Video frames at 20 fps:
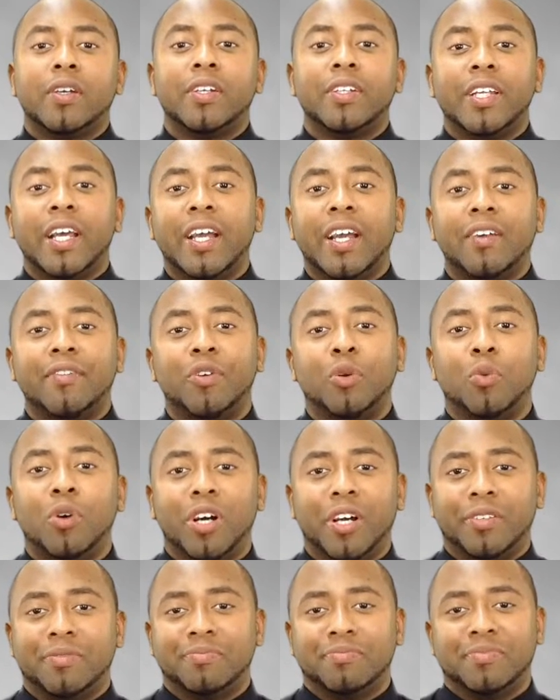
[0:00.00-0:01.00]
day,
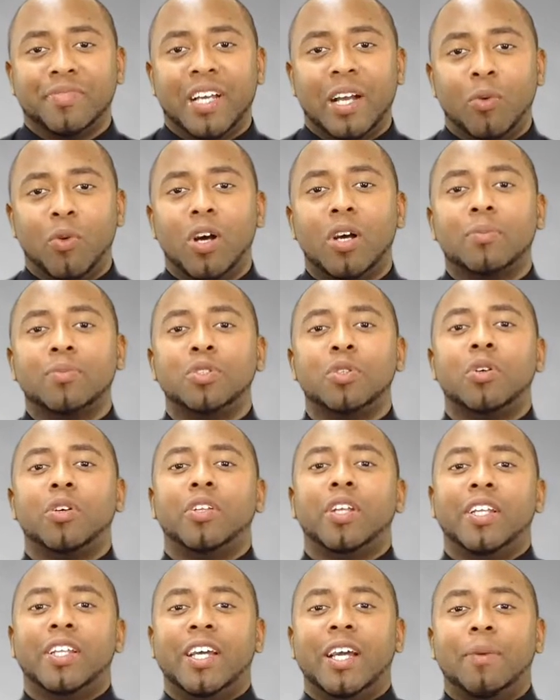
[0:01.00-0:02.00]
everyone, and welcome to
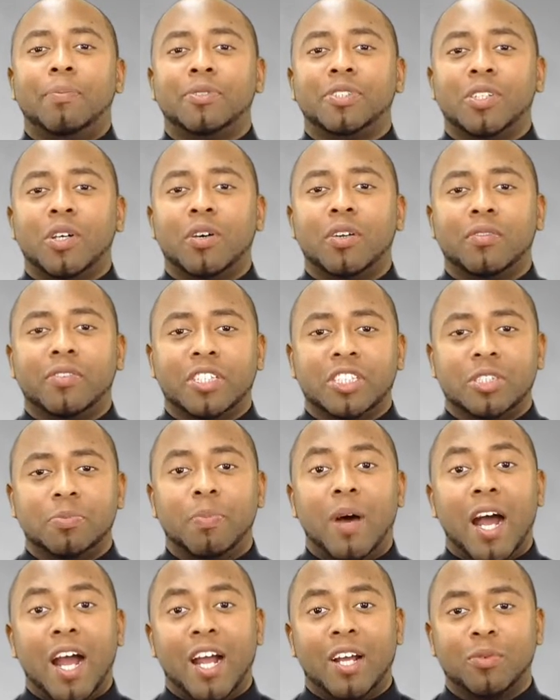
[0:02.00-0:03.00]
another episode of
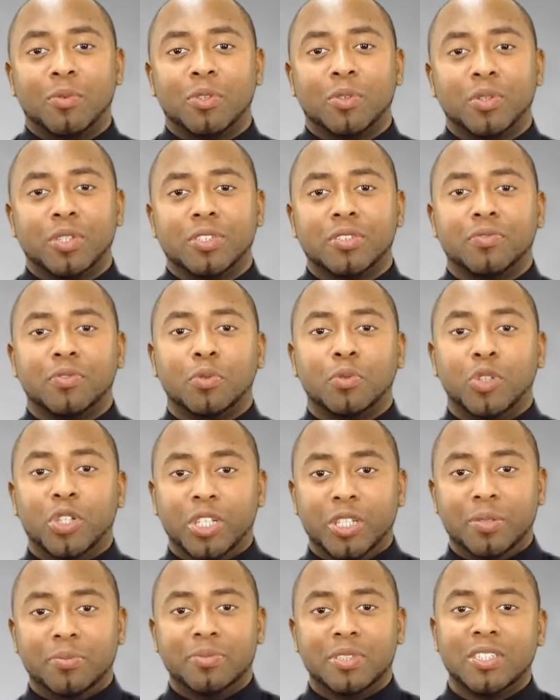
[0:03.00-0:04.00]
Inspired with Christopher
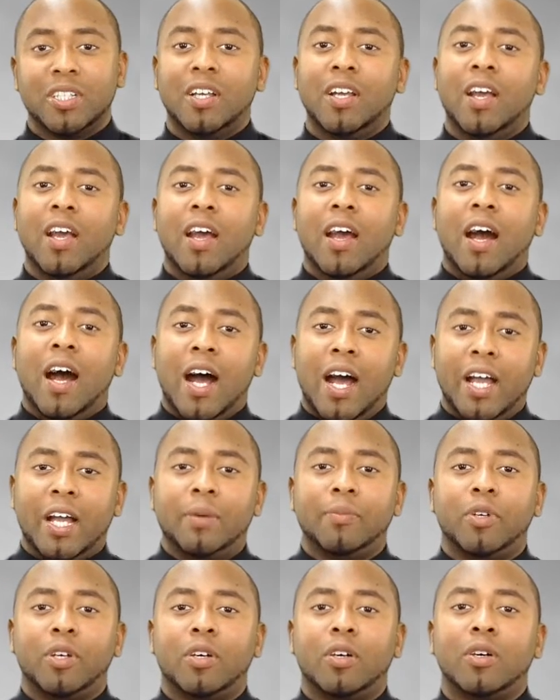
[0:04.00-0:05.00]
Williams. I
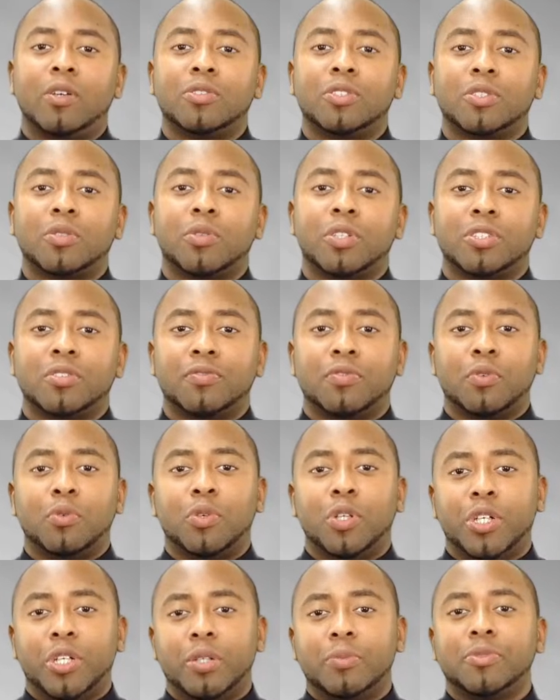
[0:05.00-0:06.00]
am your host, Christopher
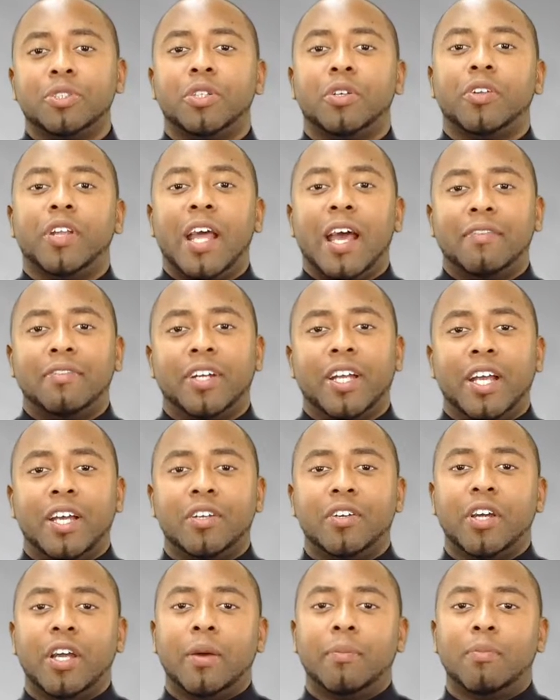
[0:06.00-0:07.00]
Williams, your
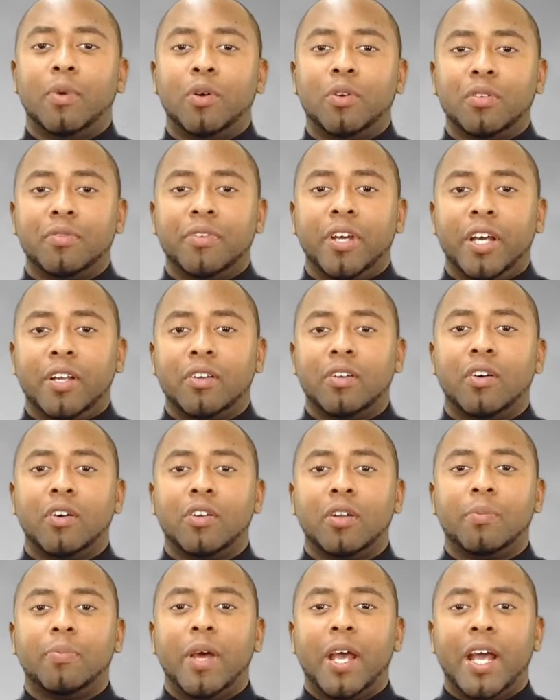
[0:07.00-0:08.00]
navigator and motivator
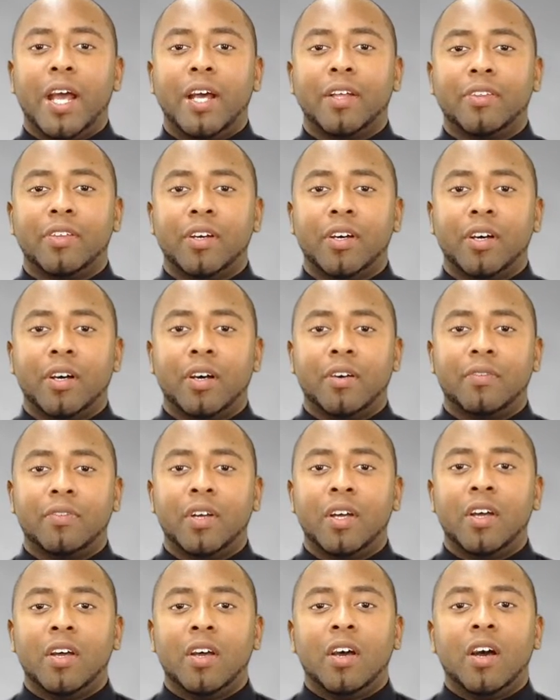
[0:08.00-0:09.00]
on the path of
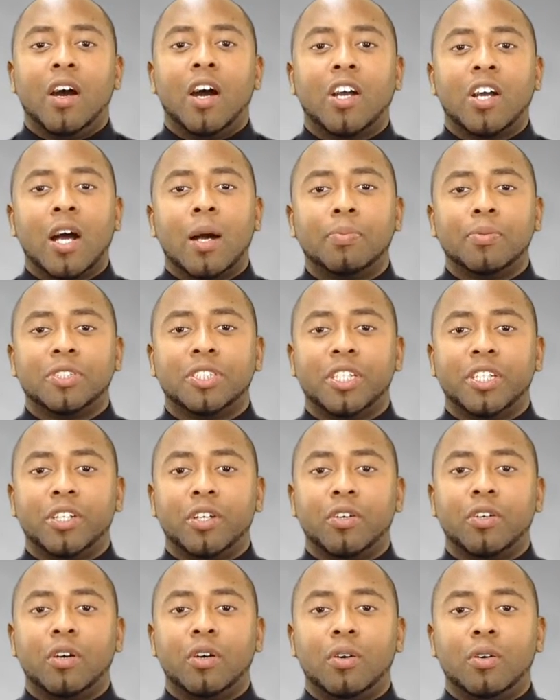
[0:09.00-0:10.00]
accomplishing
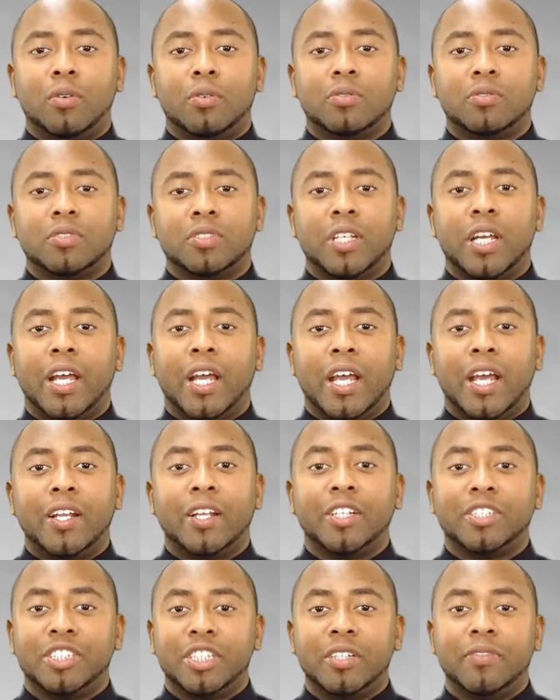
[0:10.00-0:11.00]
your goals and
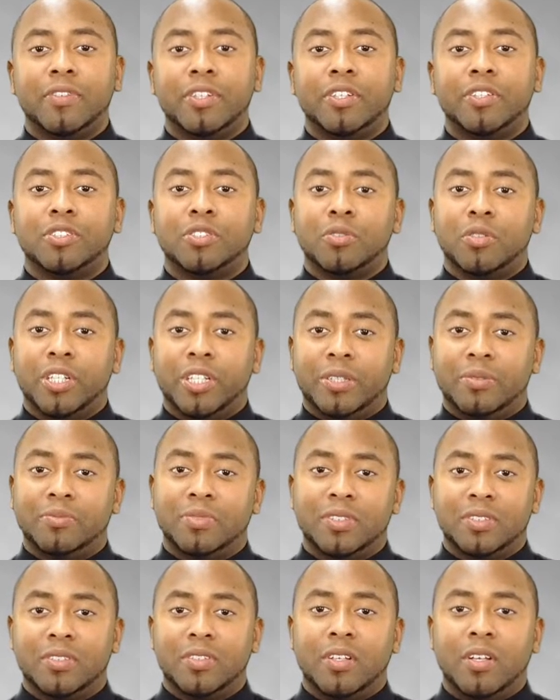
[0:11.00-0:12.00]
achieving your dreams.